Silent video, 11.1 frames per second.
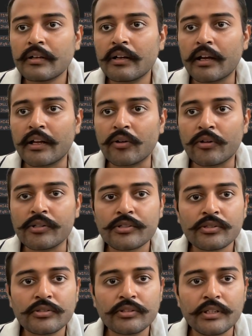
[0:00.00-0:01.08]
And
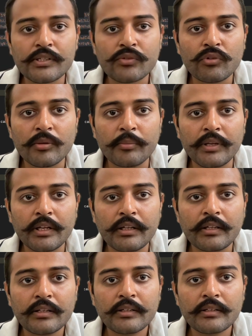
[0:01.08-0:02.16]
also this will
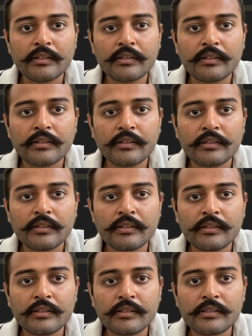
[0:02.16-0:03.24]
be
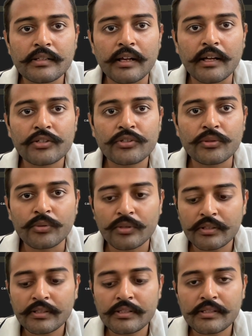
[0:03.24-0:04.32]
slash
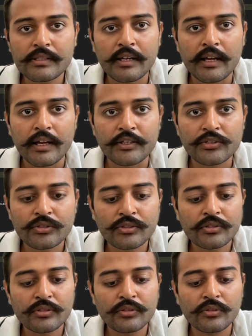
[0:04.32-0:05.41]
token slash
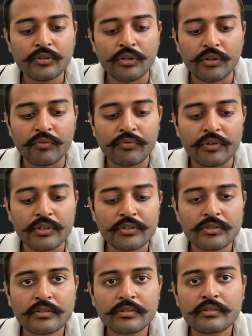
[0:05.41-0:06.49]

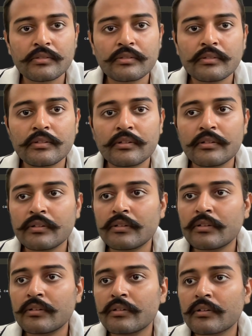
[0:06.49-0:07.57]
refresh.
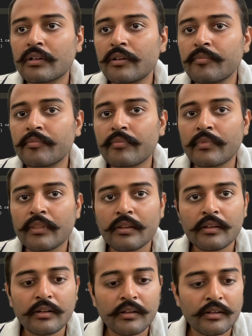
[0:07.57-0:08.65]
Okay,
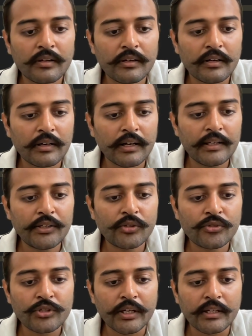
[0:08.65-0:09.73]
I'll need to
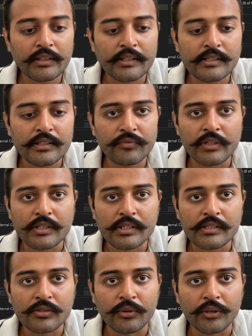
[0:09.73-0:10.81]
check this if this
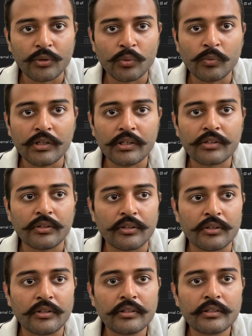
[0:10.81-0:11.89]
is going to work or
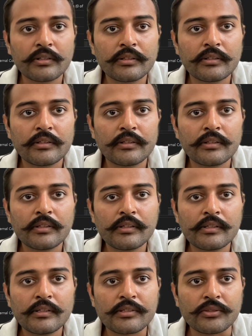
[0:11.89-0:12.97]
not.
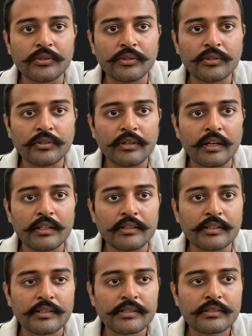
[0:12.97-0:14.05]
So I'll
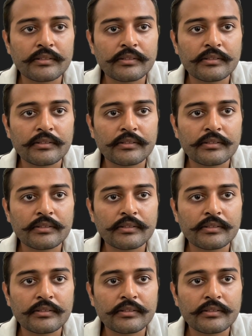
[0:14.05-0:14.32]
just,